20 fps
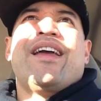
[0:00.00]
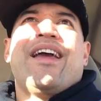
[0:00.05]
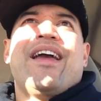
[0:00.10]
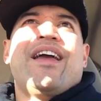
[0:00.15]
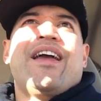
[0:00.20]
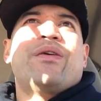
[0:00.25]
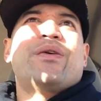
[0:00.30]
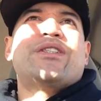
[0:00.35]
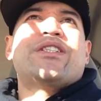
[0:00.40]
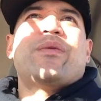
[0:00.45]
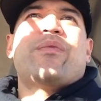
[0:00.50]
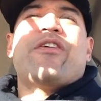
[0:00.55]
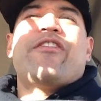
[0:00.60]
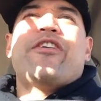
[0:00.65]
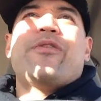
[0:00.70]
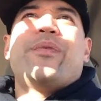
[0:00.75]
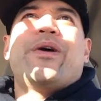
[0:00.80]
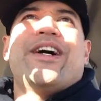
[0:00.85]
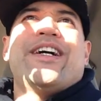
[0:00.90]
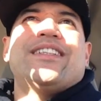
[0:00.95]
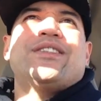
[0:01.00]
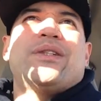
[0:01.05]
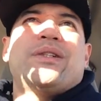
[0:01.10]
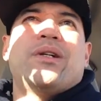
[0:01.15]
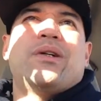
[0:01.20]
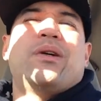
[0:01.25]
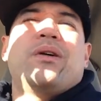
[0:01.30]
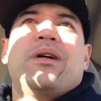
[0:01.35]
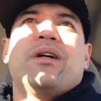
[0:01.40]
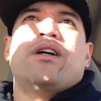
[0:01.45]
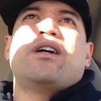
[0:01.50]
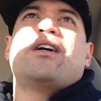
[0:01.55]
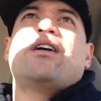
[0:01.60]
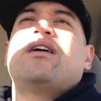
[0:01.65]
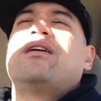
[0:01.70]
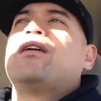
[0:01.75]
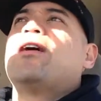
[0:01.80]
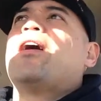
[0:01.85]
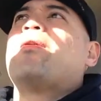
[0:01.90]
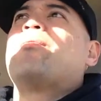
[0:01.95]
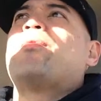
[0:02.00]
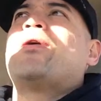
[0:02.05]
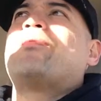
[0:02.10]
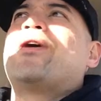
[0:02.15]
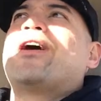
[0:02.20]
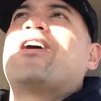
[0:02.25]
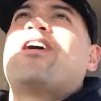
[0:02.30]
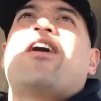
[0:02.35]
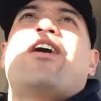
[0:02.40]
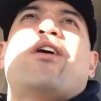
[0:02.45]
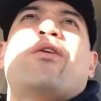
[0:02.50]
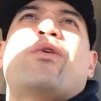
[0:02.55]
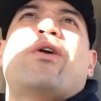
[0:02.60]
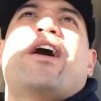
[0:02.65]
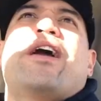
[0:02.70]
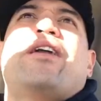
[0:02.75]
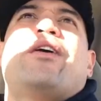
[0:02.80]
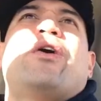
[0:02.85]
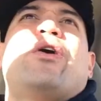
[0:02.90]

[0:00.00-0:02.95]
Hey, what's up, everybody? So I'm on my car ride